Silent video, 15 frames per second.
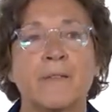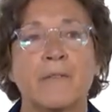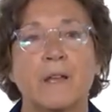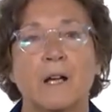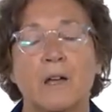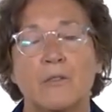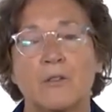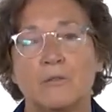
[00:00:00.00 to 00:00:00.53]
the
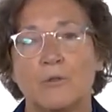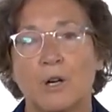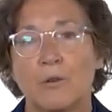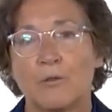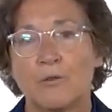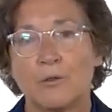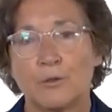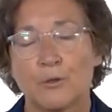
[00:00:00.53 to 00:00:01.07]
Cathedral
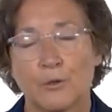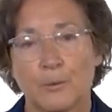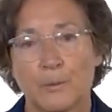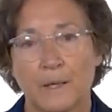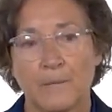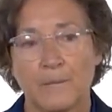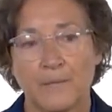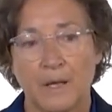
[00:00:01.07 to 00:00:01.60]
of
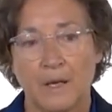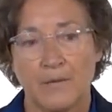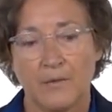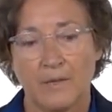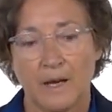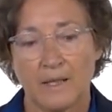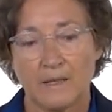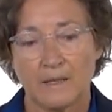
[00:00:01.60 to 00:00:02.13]
Córdoba,
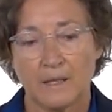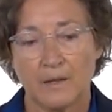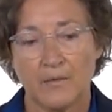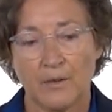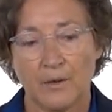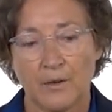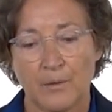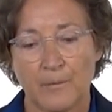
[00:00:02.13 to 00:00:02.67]
that
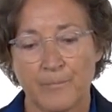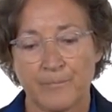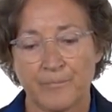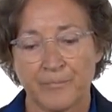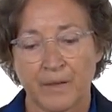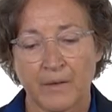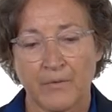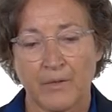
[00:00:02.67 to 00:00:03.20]

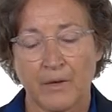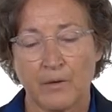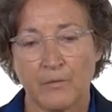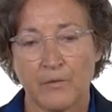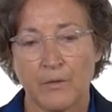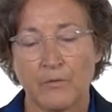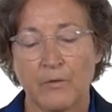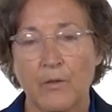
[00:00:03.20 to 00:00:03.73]

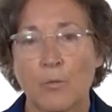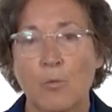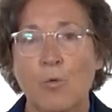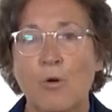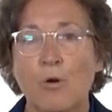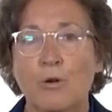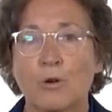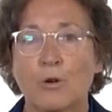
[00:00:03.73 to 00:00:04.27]
the
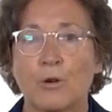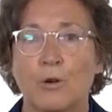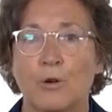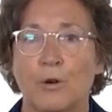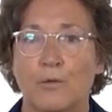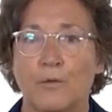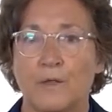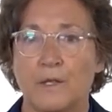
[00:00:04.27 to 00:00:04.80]
work
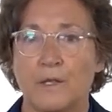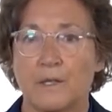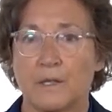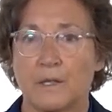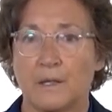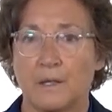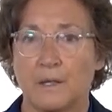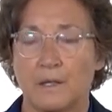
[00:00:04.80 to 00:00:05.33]
of this
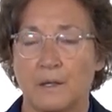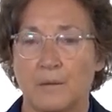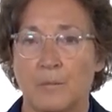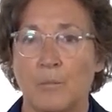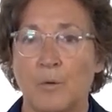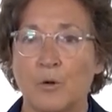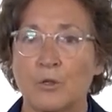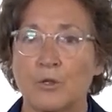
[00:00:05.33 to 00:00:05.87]

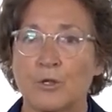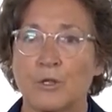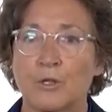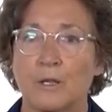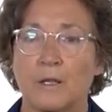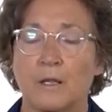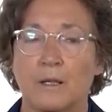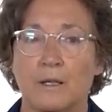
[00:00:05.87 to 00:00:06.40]

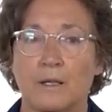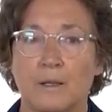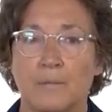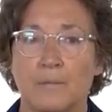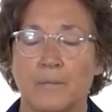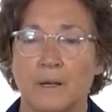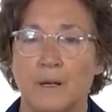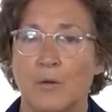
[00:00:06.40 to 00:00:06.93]
mosque
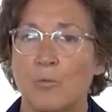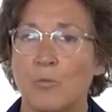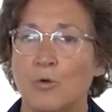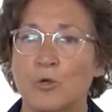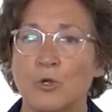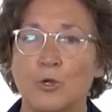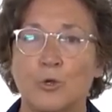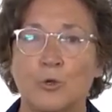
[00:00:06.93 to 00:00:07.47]

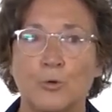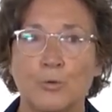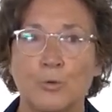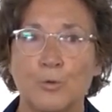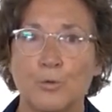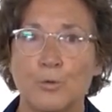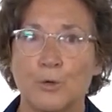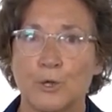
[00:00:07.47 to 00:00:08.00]
was
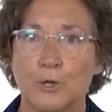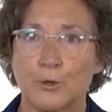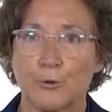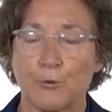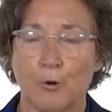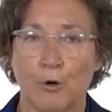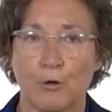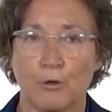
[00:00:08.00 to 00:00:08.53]
too
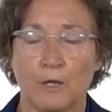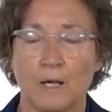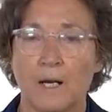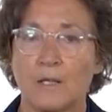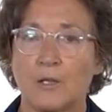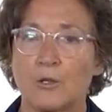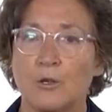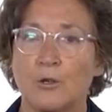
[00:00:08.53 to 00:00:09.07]
strong
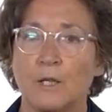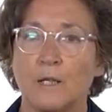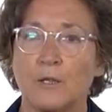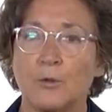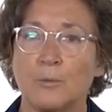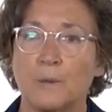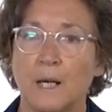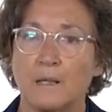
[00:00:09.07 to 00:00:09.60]
and solid
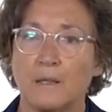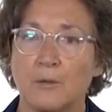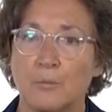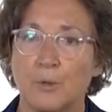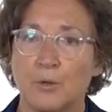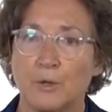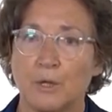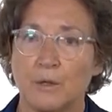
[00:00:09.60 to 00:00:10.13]
to be
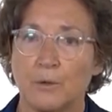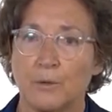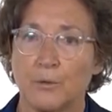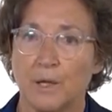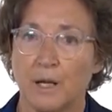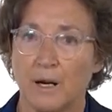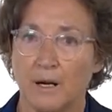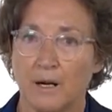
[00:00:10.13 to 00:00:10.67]
attributed to
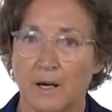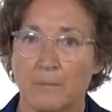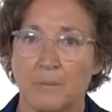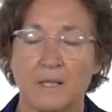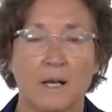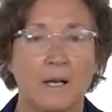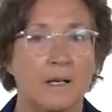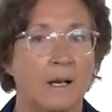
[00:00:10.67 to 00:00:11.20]
the
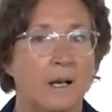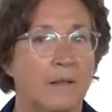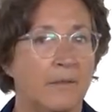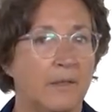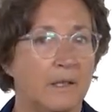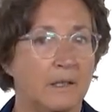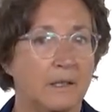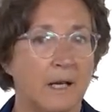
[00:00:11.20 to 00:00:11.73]
Arabs, and
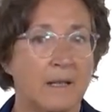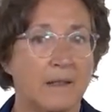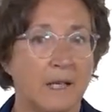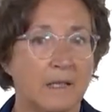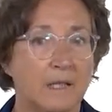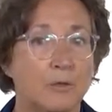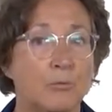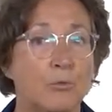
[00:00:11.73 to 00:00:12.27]

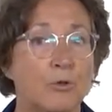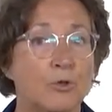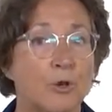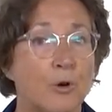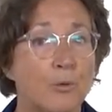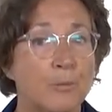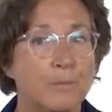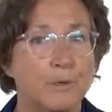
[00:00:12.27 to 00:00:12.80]
that it was
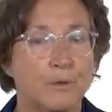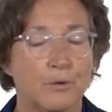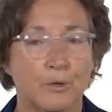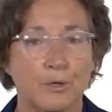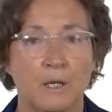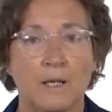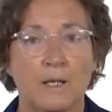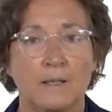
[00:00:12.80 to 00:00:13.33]
obvious
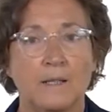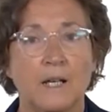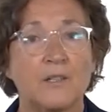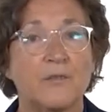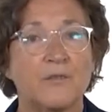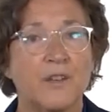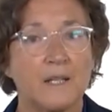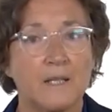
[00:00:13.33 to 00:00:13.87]
that
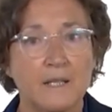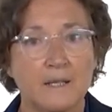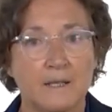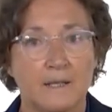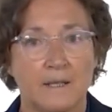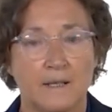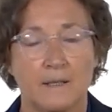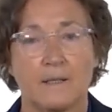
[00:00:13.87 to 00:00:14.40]

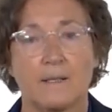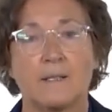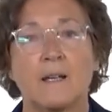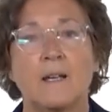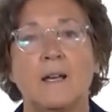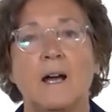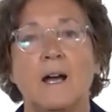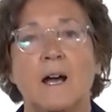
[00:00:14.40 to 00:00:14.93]
Phoenicians
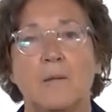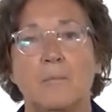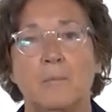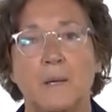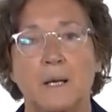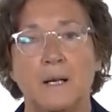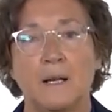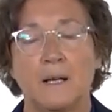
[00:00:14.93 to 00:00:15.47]
have
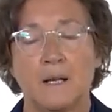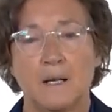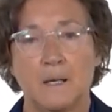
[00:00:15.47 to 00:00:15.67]
been